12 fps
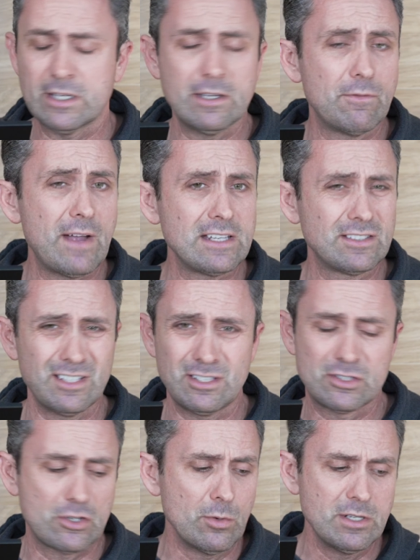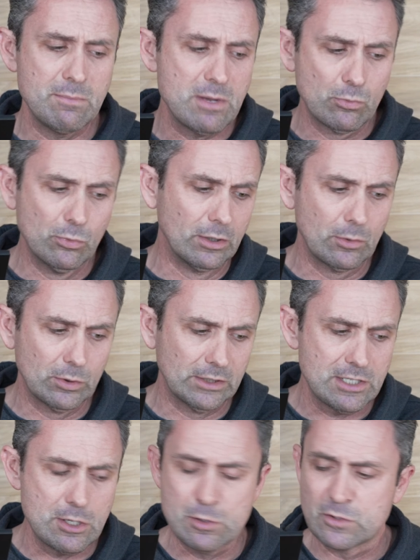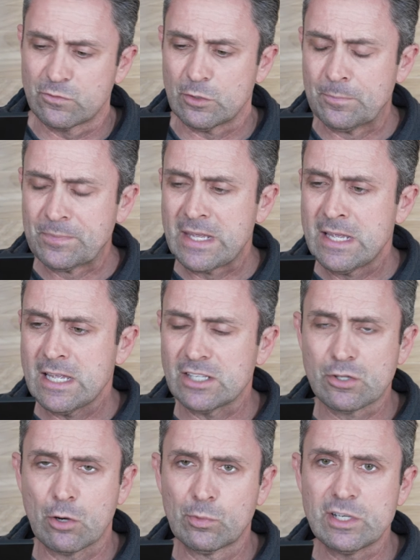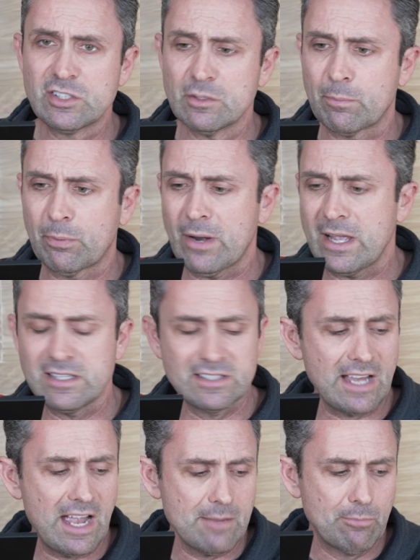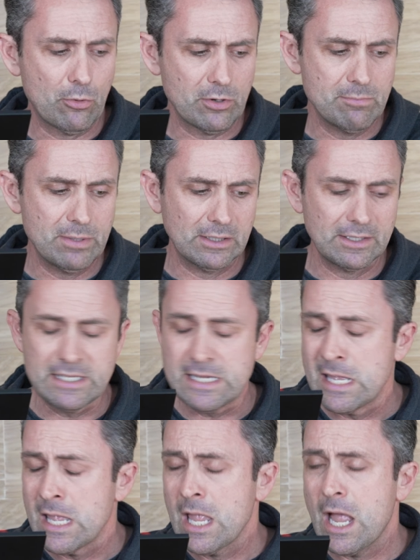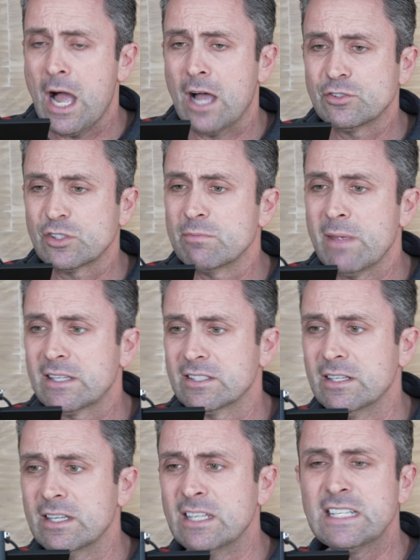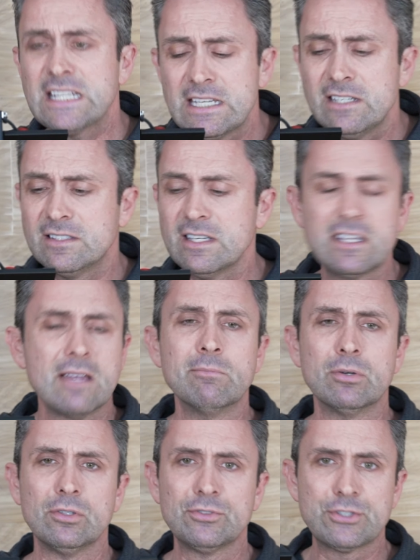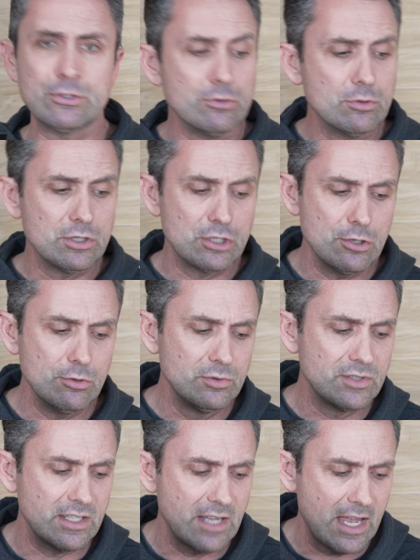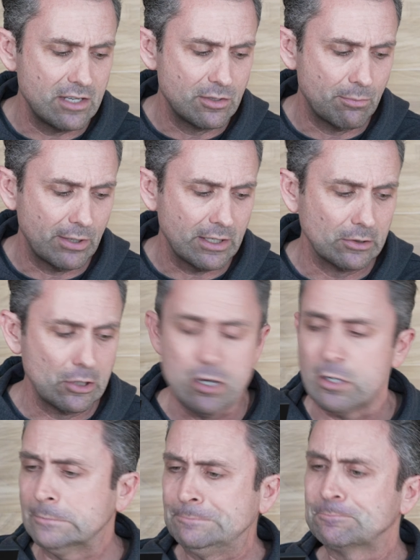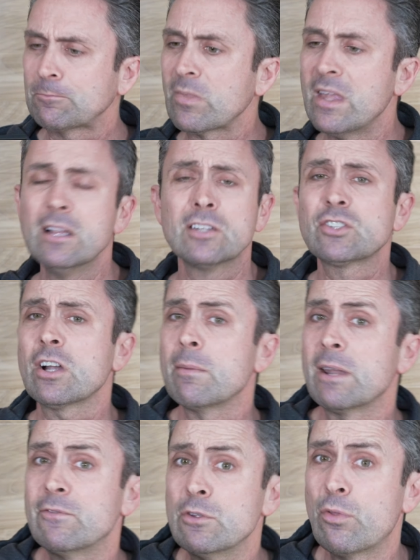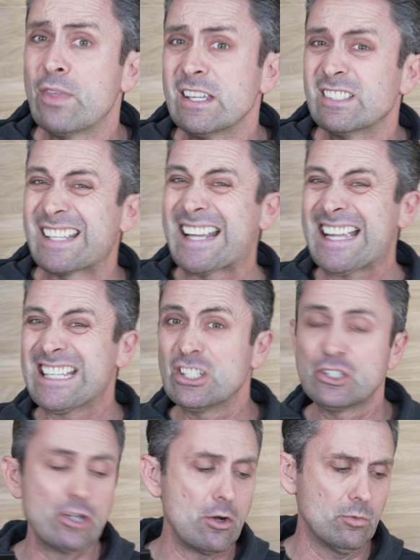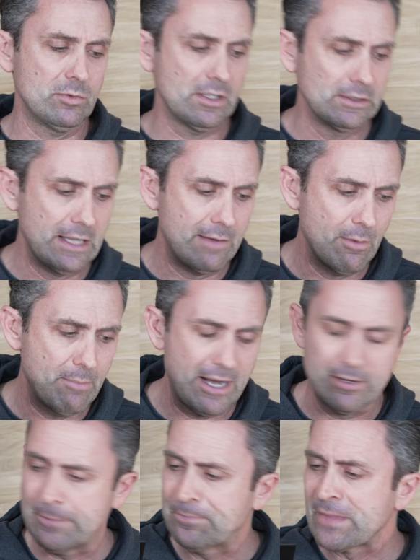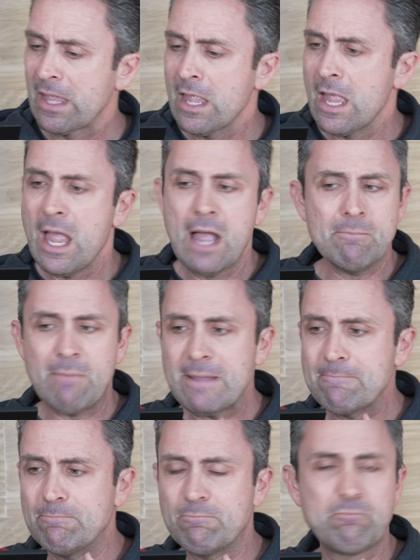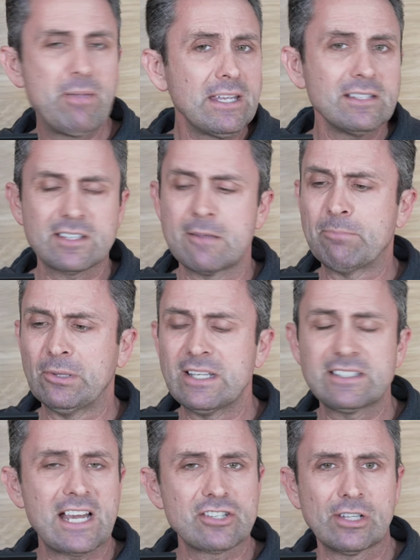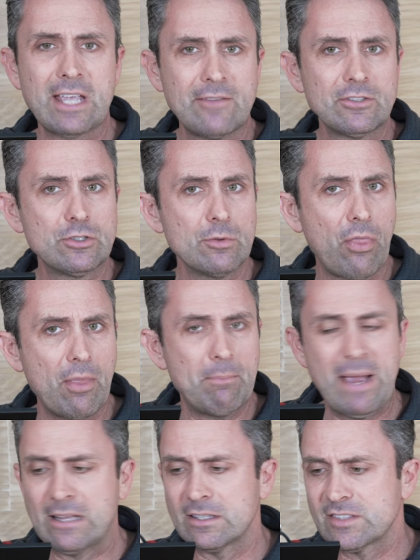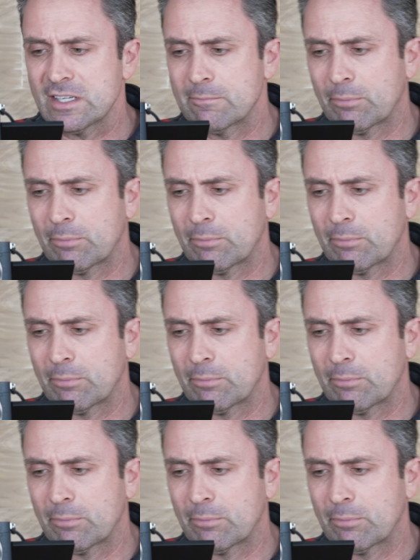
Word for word: a device that's going to be really, really useful. And so a reasonable price, high portability, uh, just makes it an easy gimbal to use and, and to bring along. Let's talk about a few things that I don't love about it. My biggest complaints actually have to do with the balancing